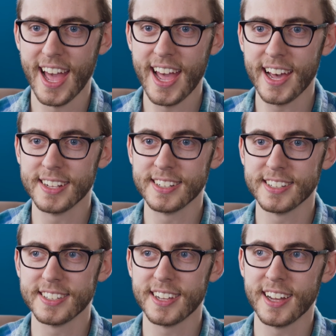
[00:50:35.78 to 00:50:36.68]

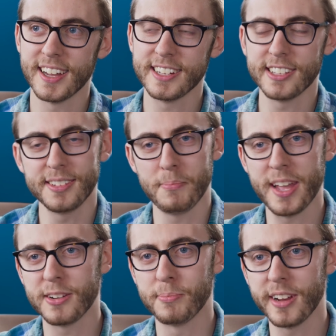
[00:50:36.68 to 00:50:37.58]
And it doesn't
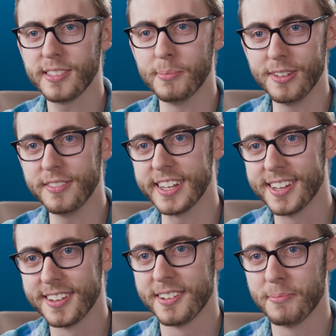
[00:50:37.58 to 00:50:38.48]
make or break the movie,
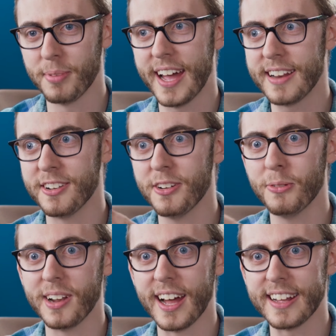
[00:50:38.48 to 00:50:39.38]
but I know
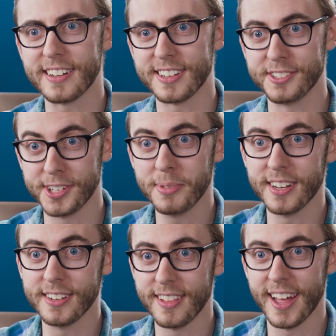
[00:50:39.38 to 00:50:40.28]
what I
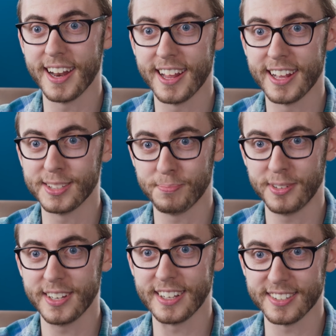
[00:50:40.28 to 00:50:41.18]
contributed to that. It's
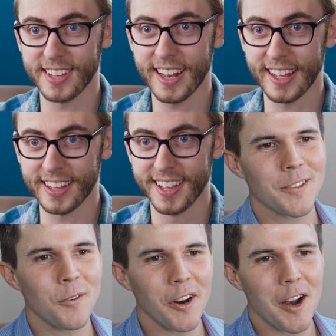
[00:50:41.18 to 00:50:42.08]
pretty exciting.
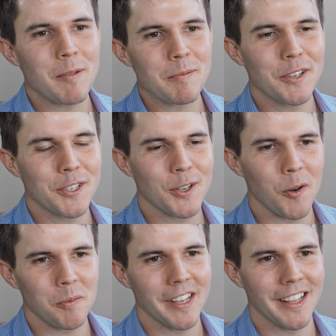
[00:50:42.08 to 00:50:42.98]
The one I remember you
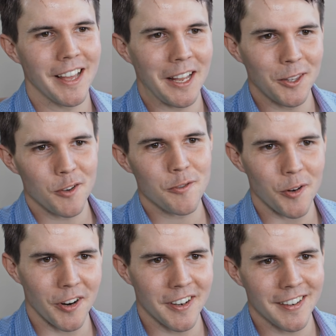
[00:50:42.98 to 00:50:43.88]
told me, and I look
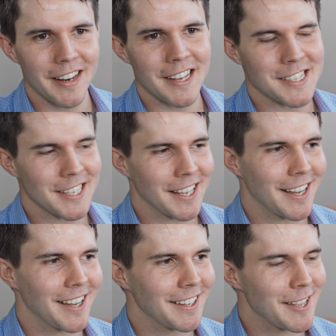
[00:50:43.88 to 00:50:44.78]
for it, is
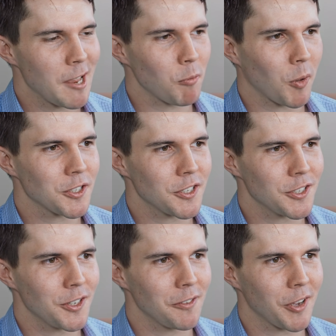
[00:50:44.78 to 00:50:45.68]
in
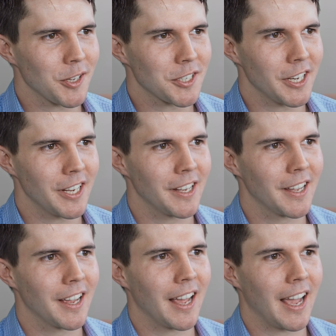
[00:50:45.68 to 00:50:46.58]
Monsters University,
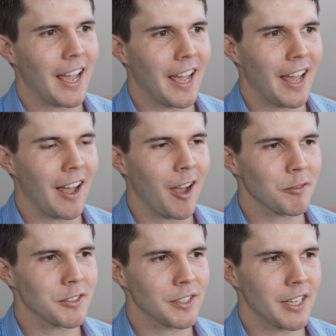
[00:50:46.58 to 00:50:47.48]

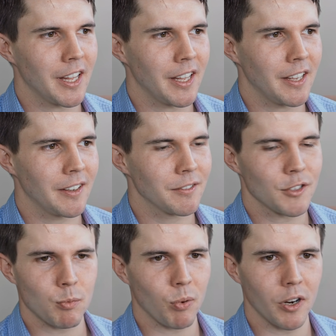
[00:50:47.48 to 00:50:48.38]
after they,
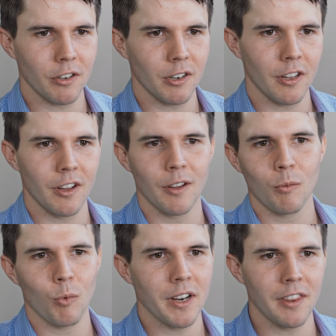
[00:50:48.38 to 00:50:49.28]
spoiler
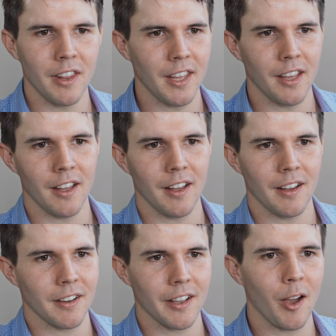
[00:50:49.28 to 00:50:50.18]
alert, win
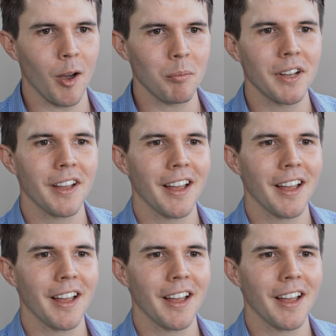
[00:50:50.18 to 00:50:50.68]
the cup.